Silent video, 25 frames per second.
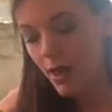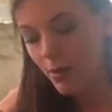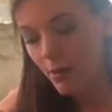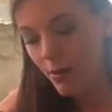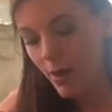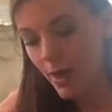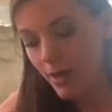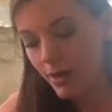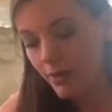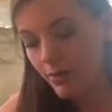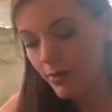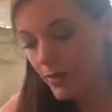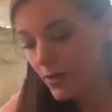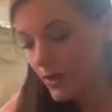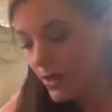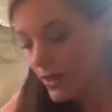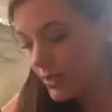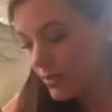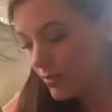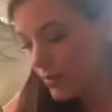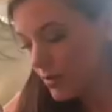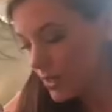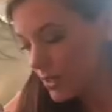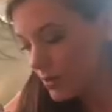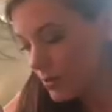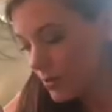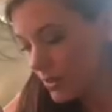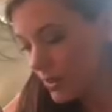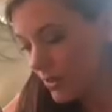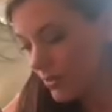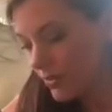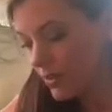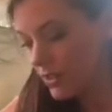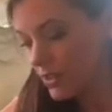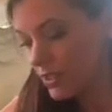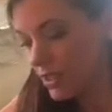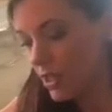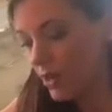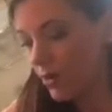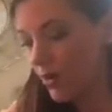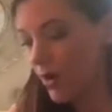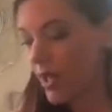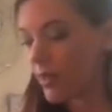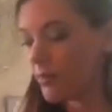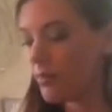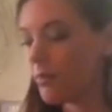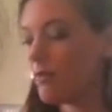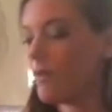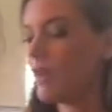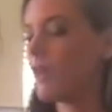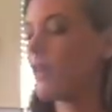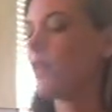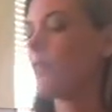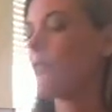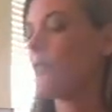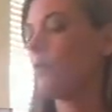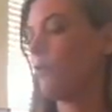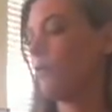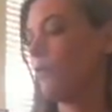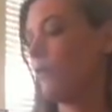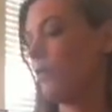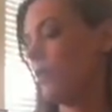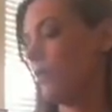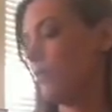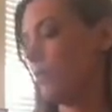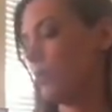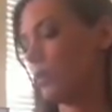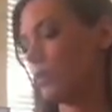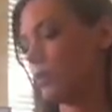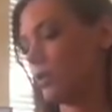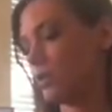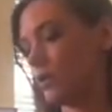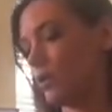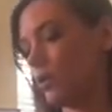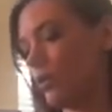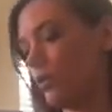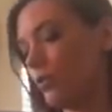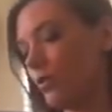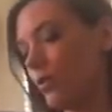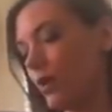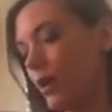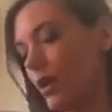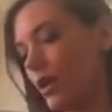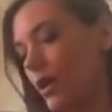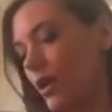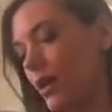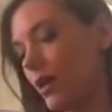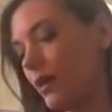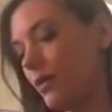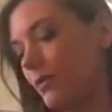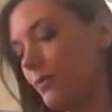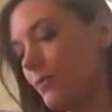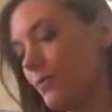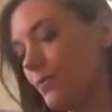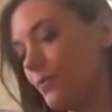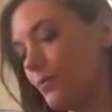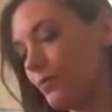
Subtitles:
But if you need something specific to you, I am available for a personal reading.